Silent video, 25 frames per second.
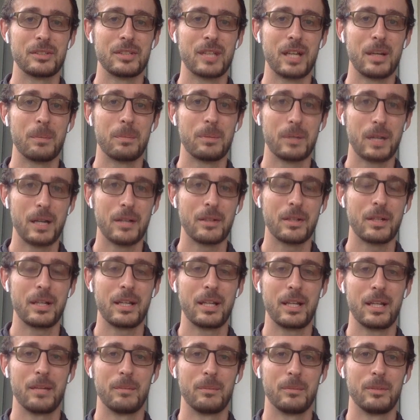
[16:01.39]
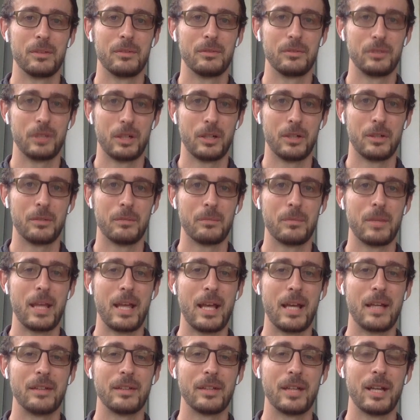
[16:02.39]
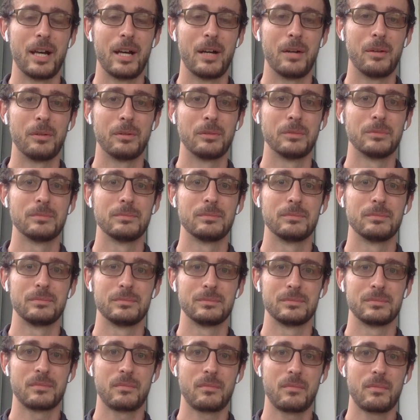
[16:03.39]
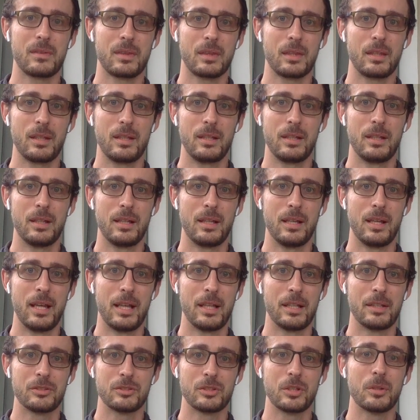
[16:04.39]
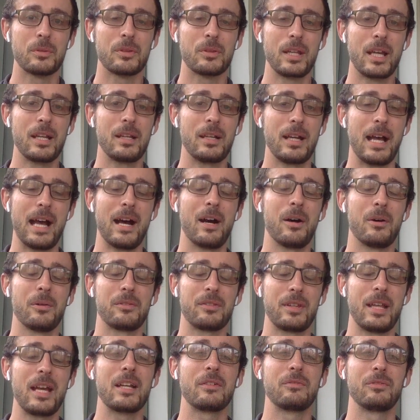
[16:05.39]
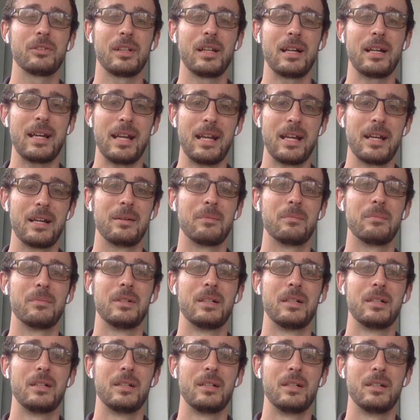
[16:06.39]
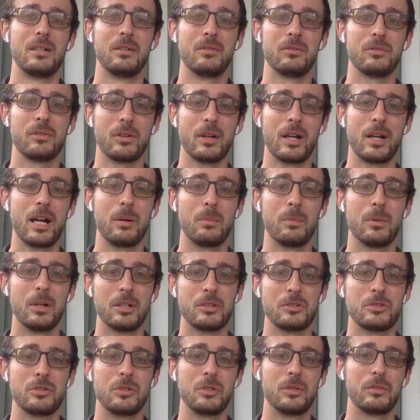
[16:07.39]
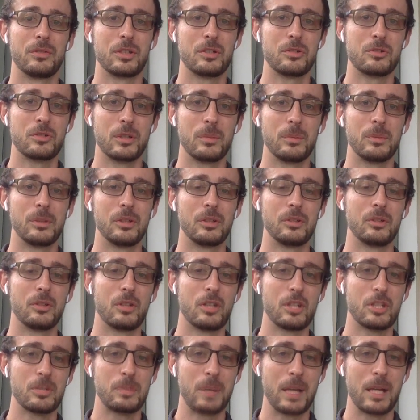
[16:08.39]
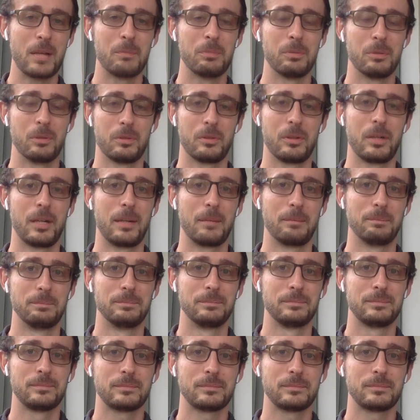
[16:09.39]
just how proud I am of y'all and how thankful I am for how much you have contributed to this band program.